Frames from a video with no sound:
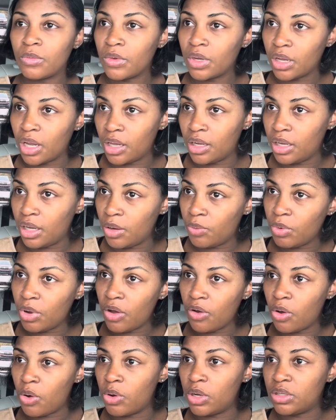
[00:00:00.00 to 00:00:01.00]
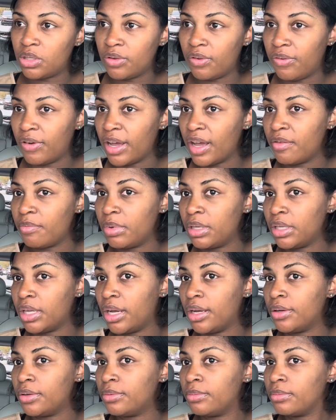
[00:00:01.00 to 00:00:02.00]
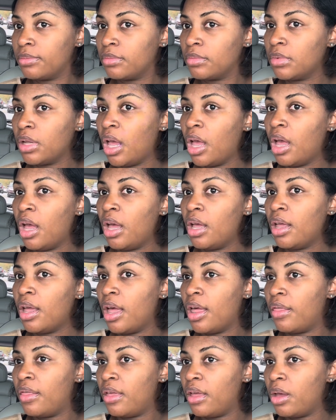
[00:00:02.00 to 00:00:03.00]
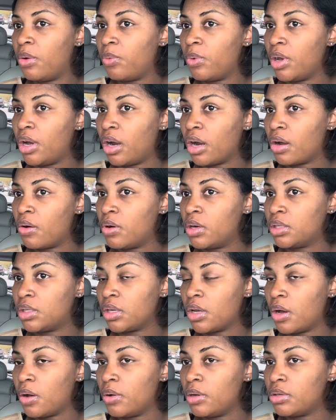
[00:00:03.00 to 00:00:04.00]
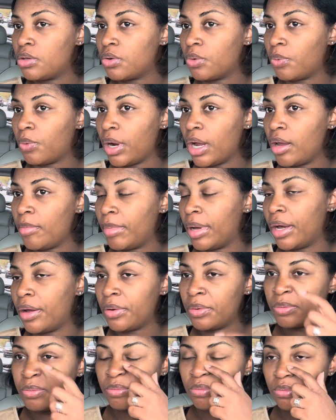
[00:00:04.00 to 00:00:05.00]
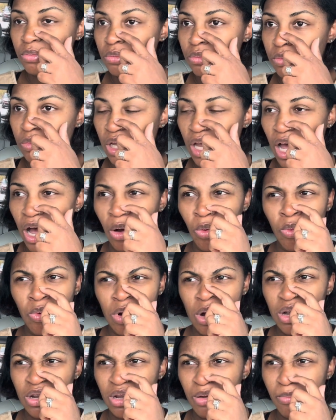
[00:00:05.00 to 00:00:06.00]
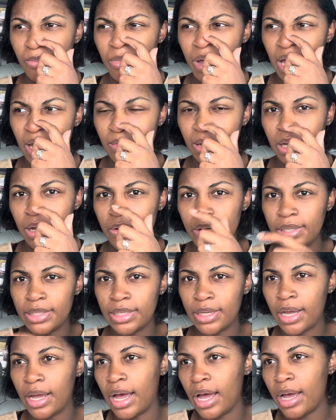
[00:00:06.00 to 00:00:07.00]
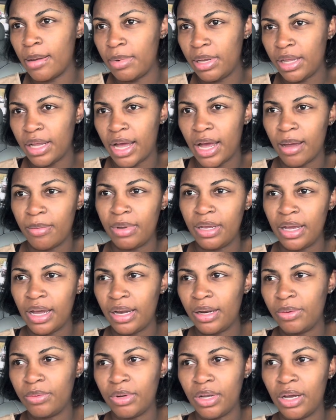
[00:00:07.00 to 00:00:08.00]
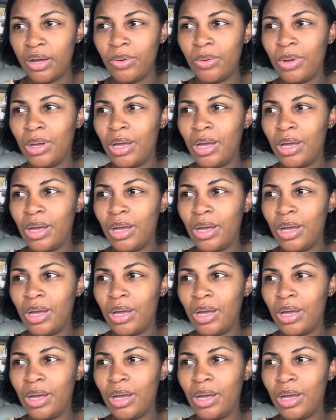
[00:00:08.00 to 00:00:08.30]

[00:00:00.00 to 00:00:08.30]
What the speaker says: and then we're gonna go into Five Below, and then we are going to go into Rainbow. I want to maybe go into Hobby Lobby. I don't know.